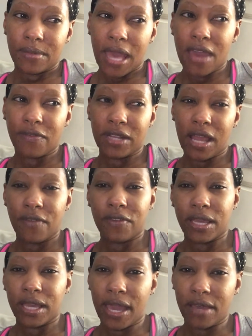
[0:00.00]
and half,
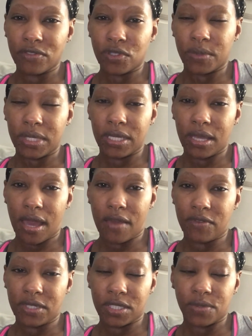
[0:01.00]
like half sweet,
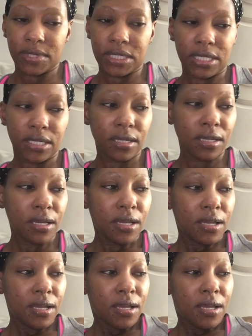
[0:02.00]
half unsweet tea,
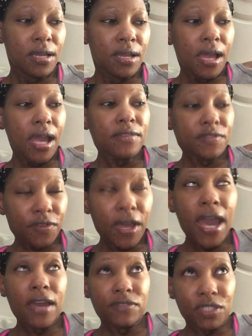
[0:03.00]

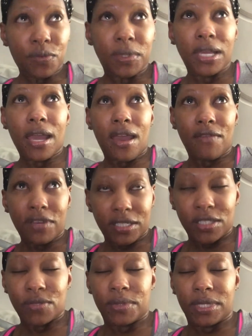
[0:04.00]
half sweet, half
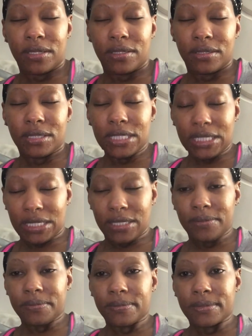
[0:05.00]
unsweet
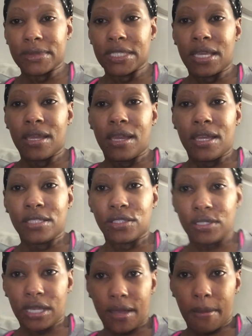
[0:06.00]
tea.
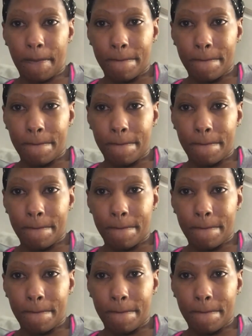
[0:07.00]
So yeah,